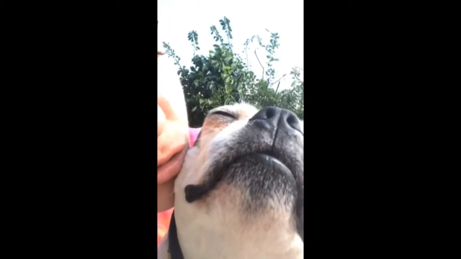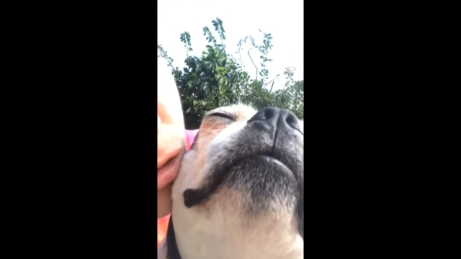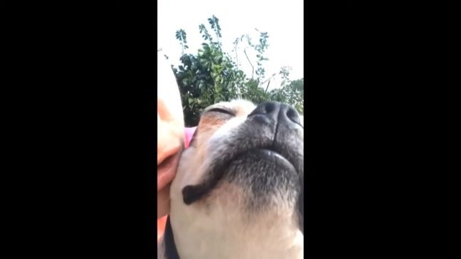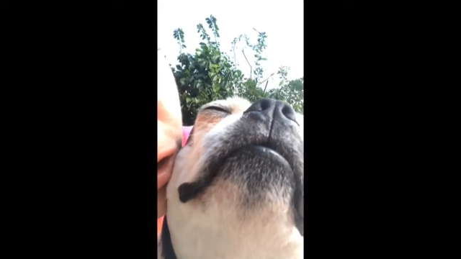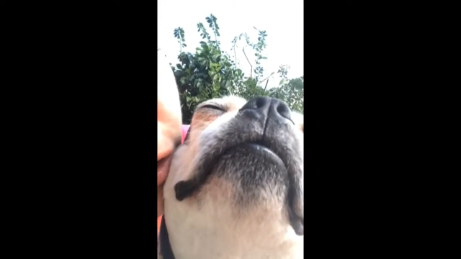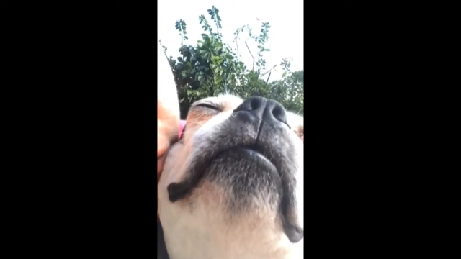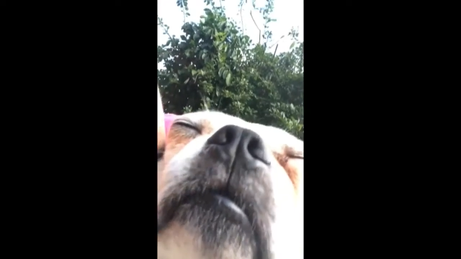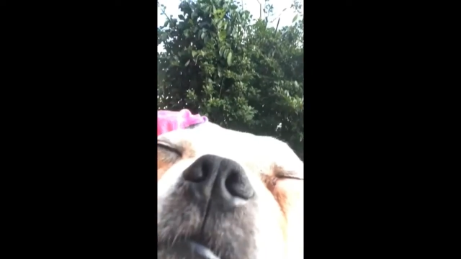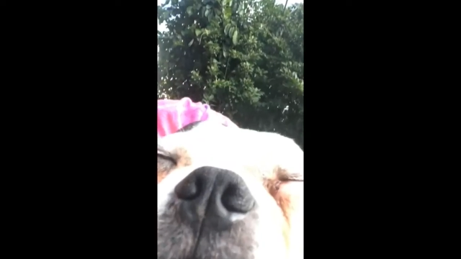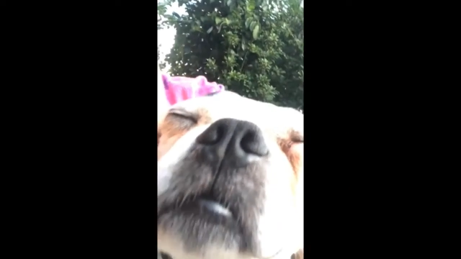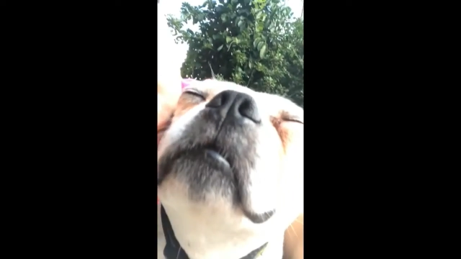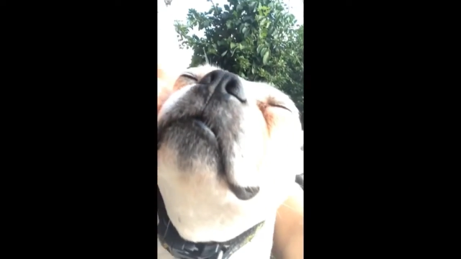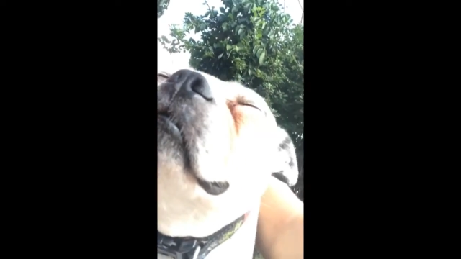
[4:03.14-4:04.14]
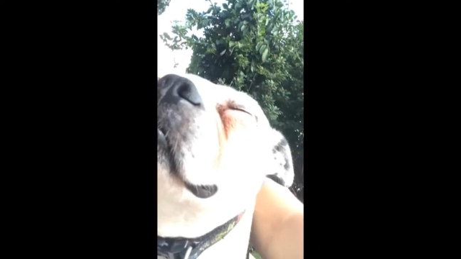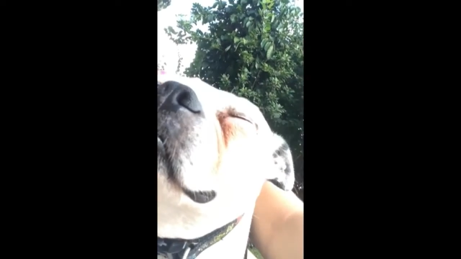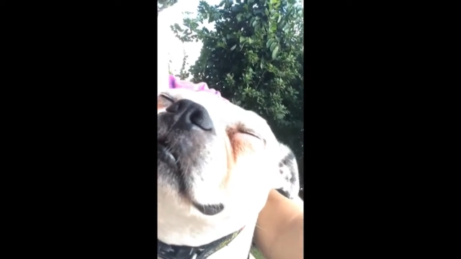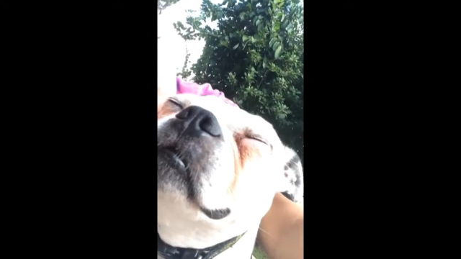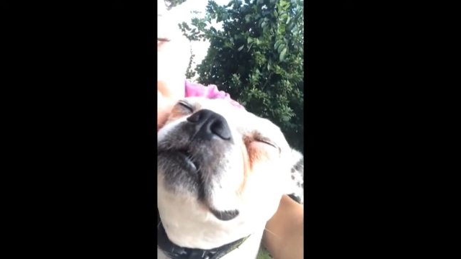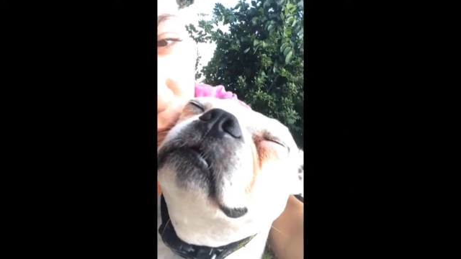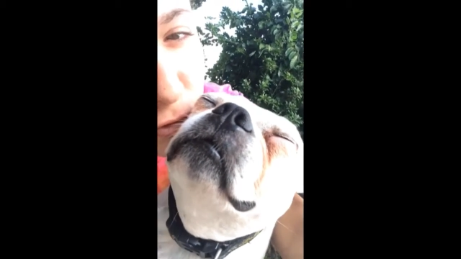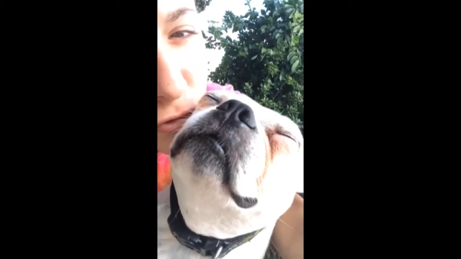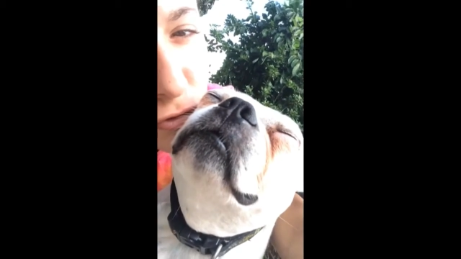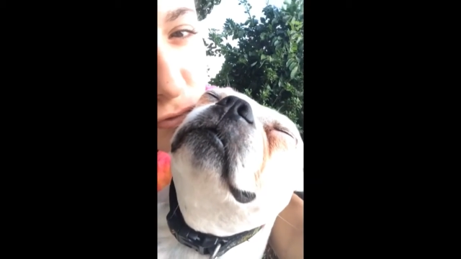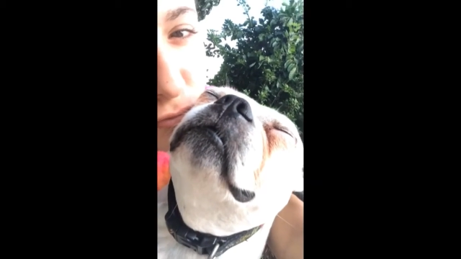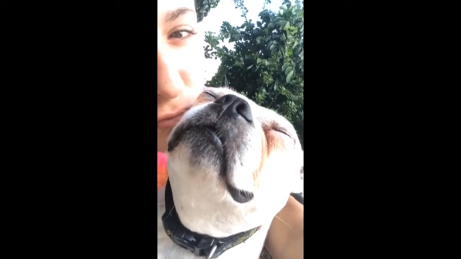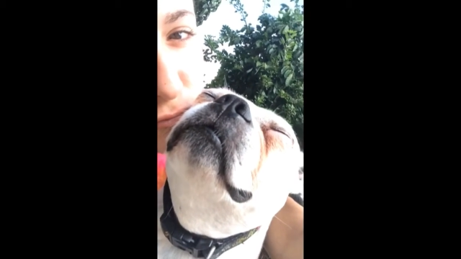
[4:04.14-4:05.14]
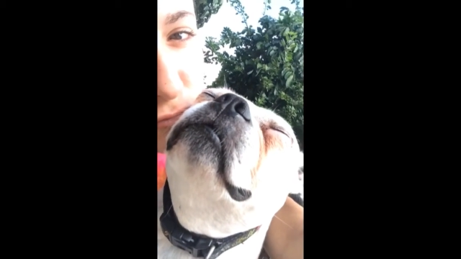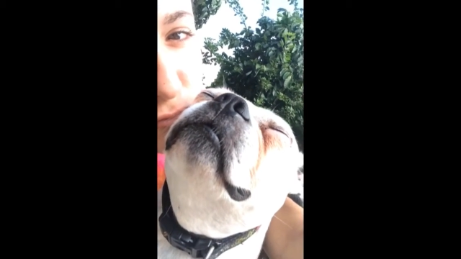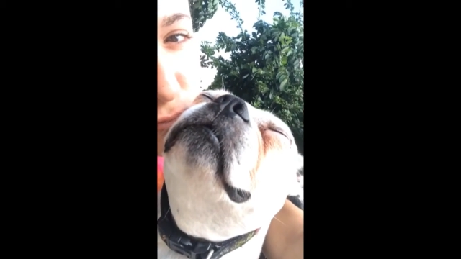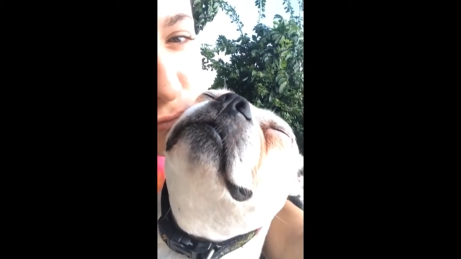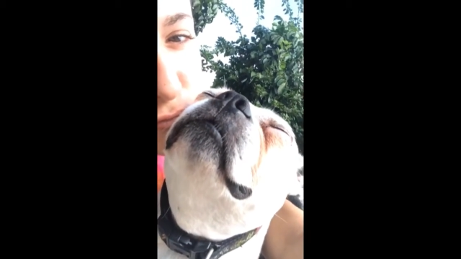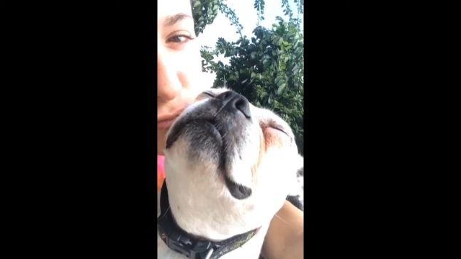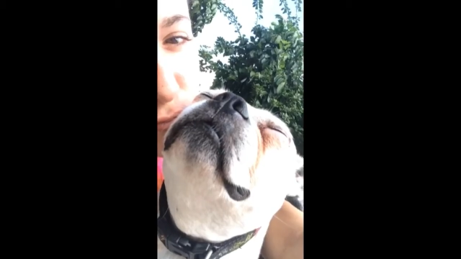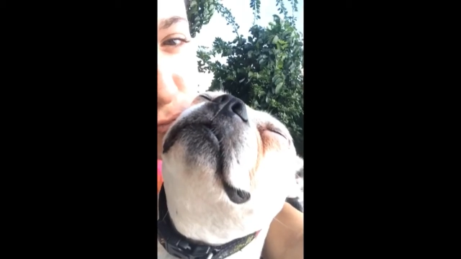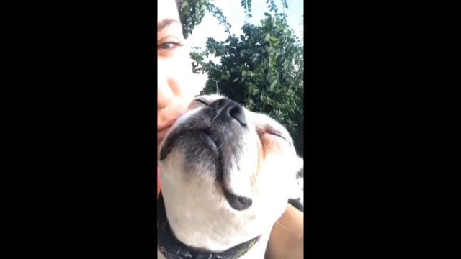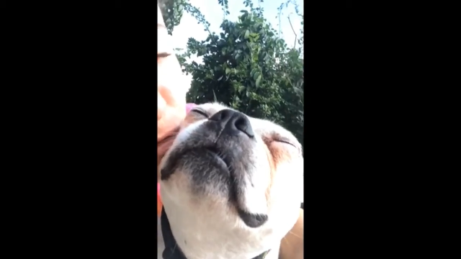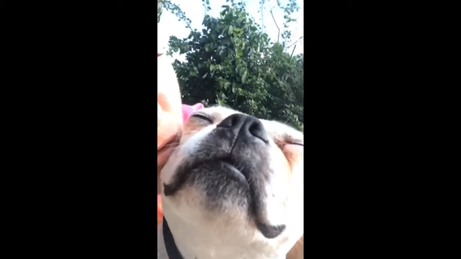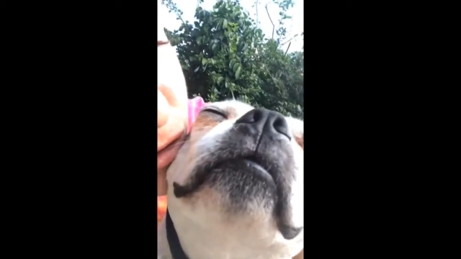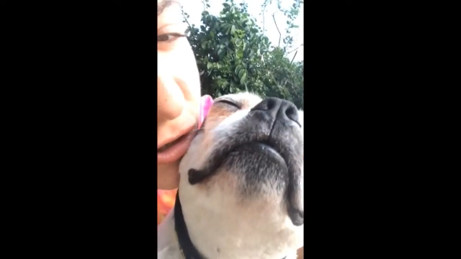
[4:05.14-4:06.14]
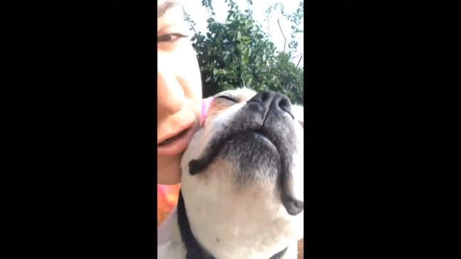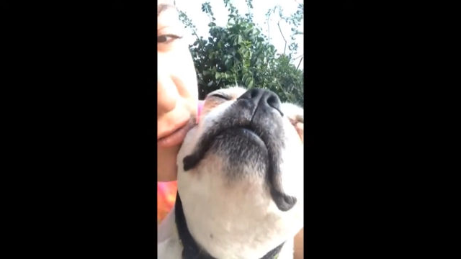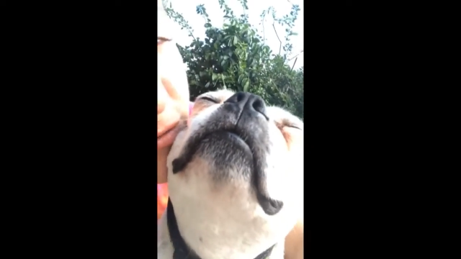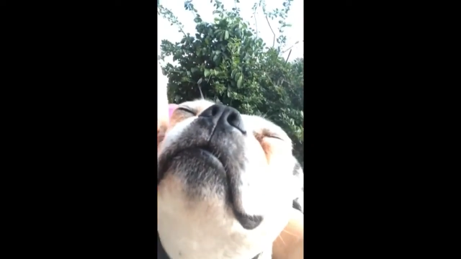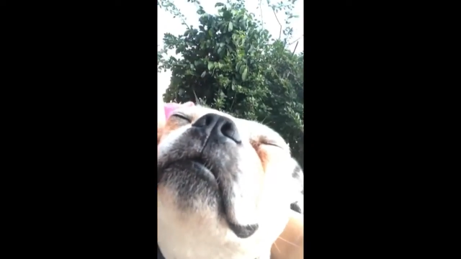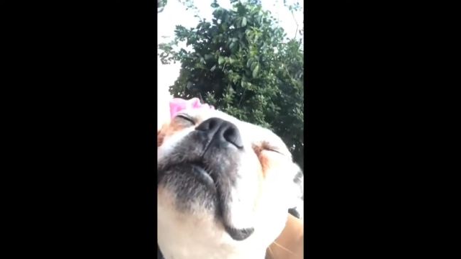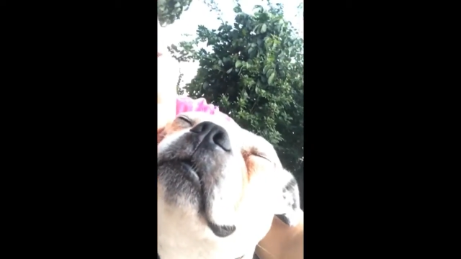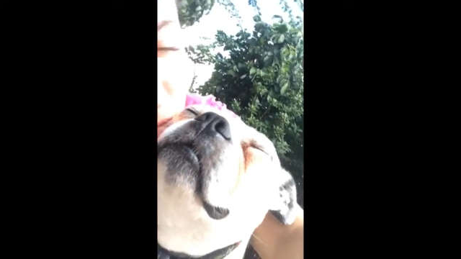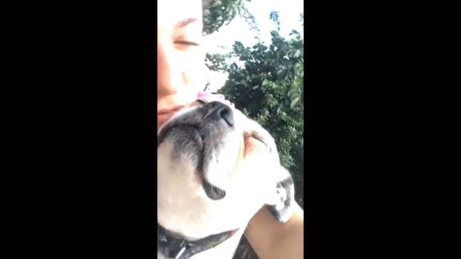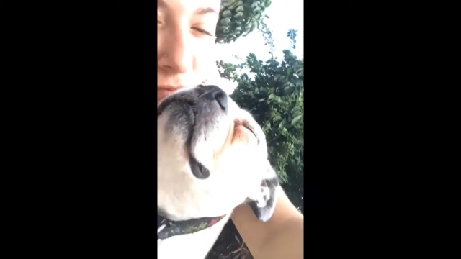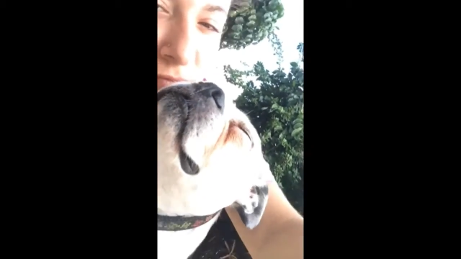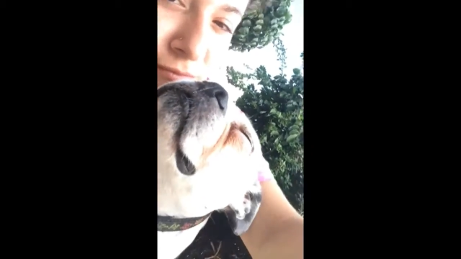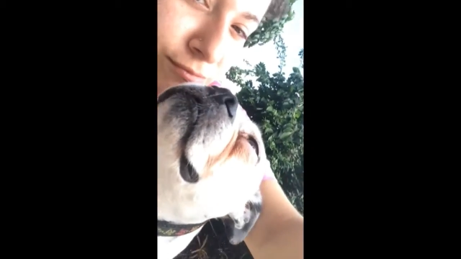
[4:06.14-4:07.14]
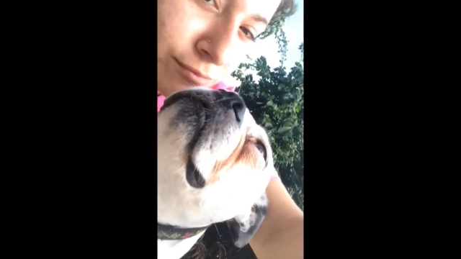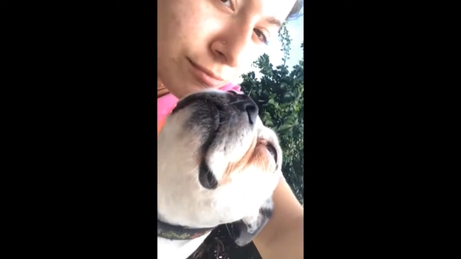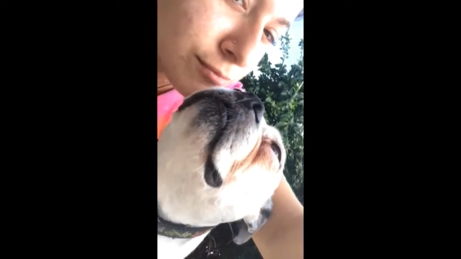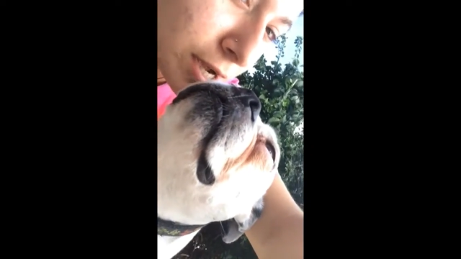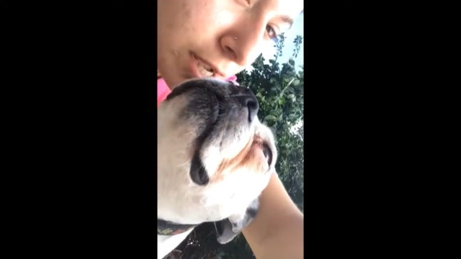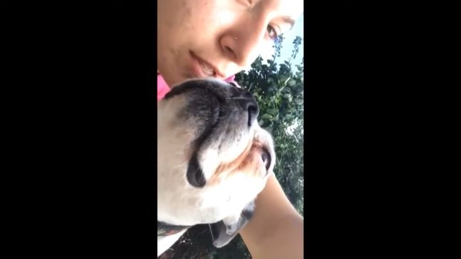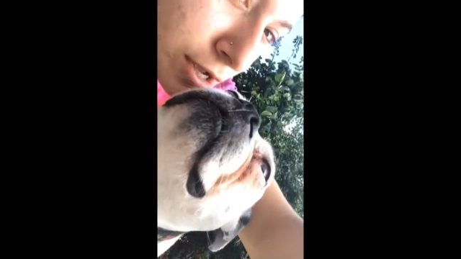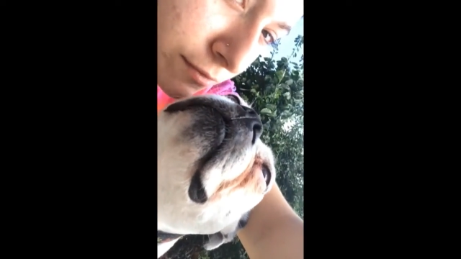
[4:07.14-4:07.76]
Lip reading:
[unreadable: no face in view]